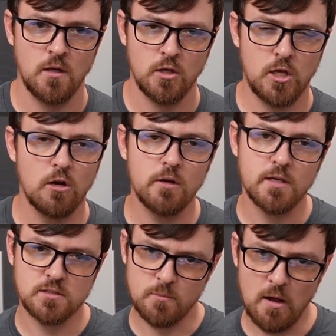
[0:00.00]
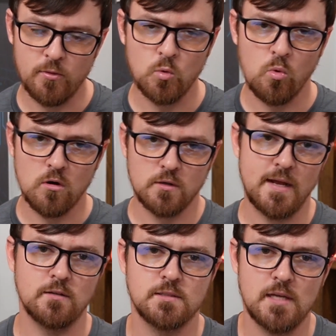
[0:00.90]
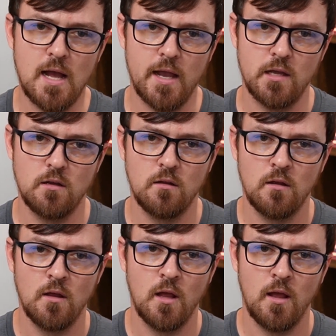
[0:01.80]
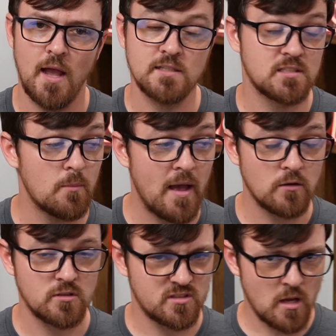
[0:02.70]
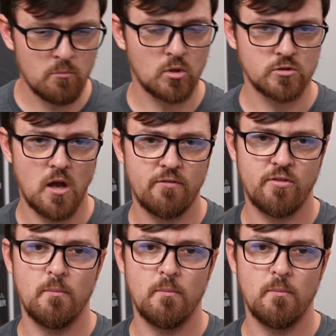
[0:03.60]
curious about the world outside, and somehow stumbles off the